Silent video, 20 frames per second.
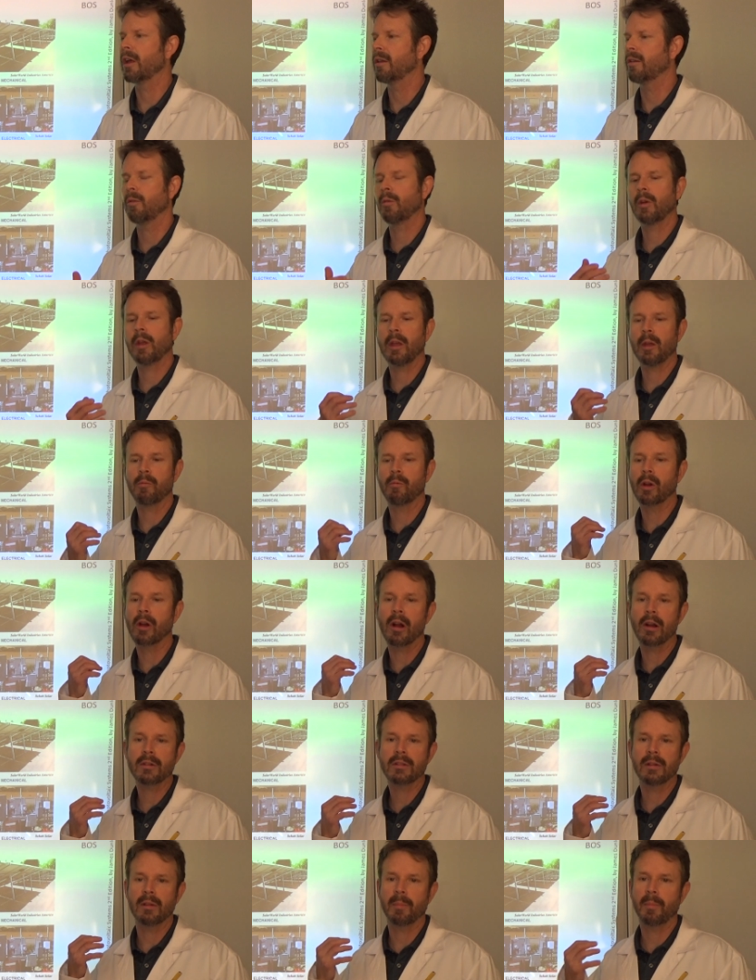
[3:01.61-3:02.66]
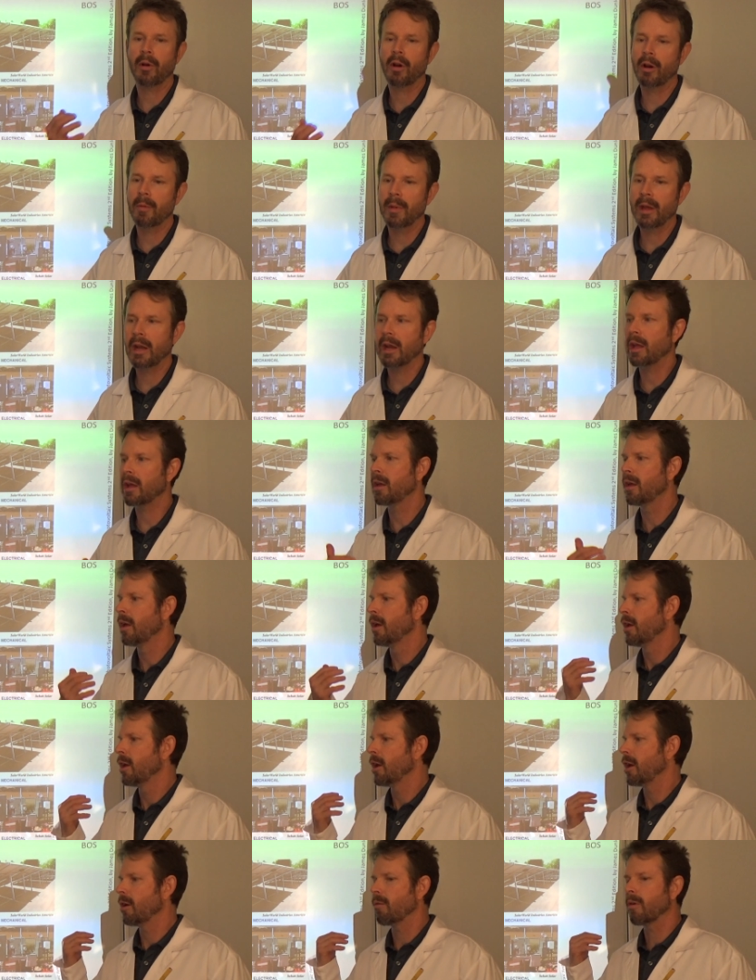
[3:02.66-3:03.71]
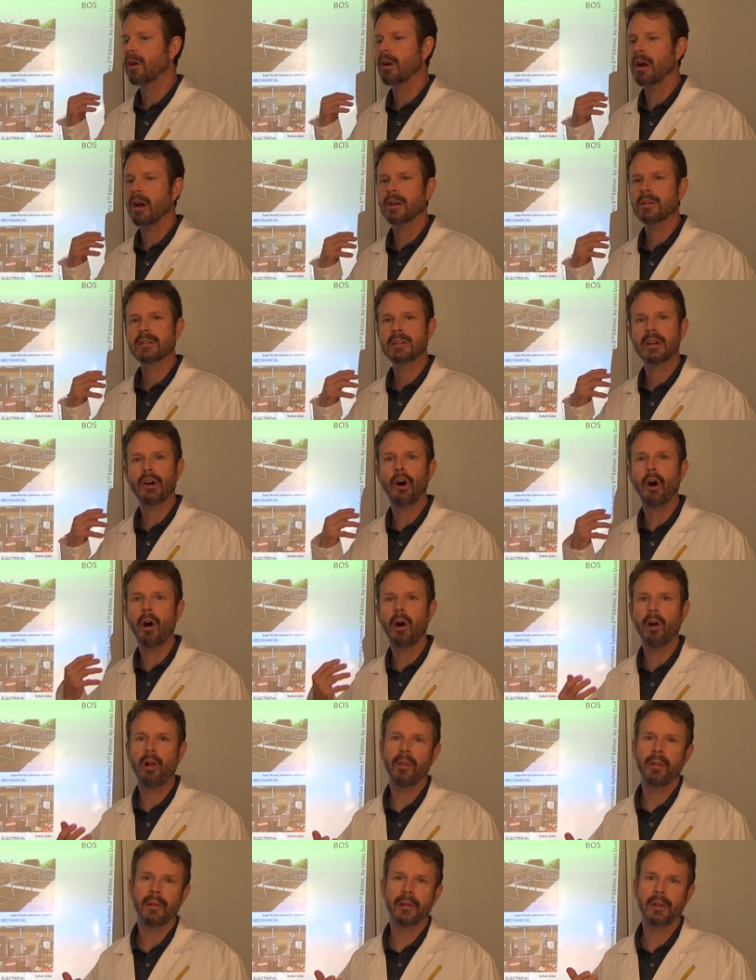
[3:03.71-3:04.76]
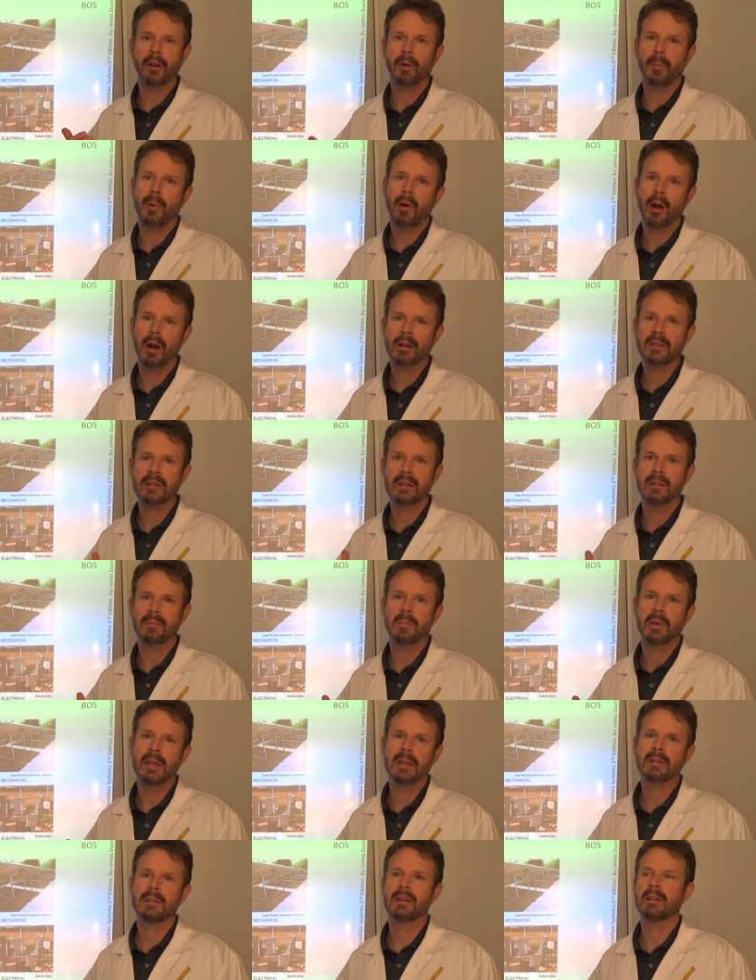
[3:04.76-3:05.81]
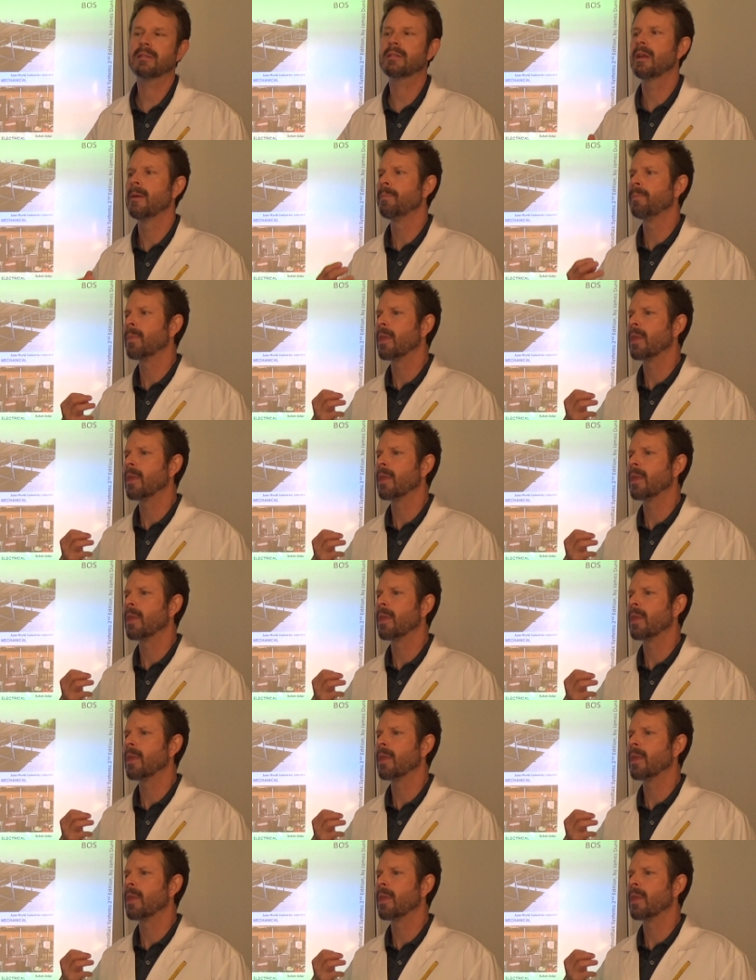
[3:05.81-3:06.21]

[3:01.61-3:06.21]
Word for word: in in regards to the permitting, in regards to all the little parts and pieces.